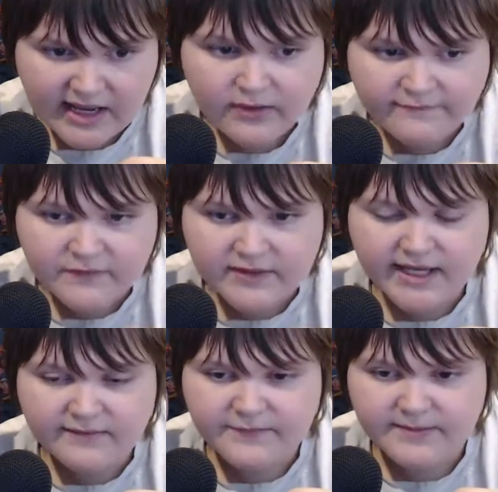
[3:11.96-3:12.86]
if you
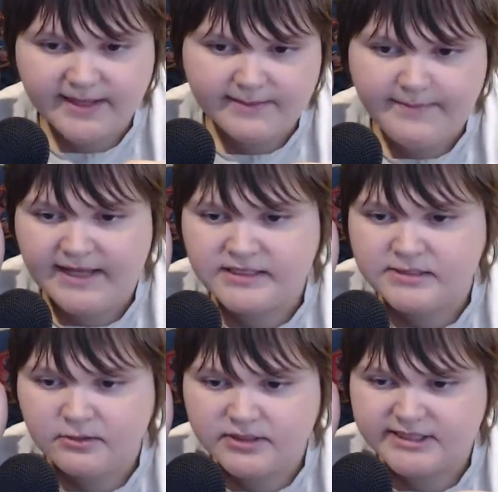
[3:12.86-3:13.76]
get them from like a pet
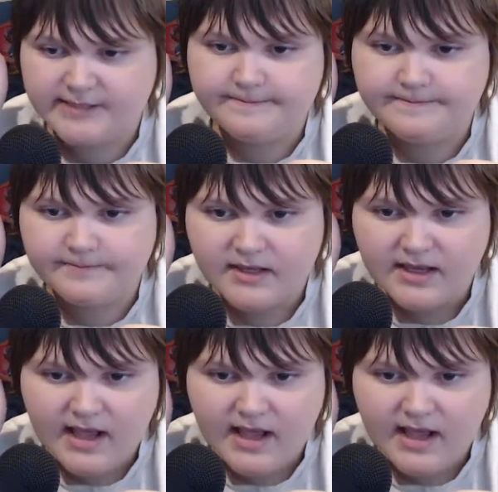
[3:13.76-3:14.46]
store or something,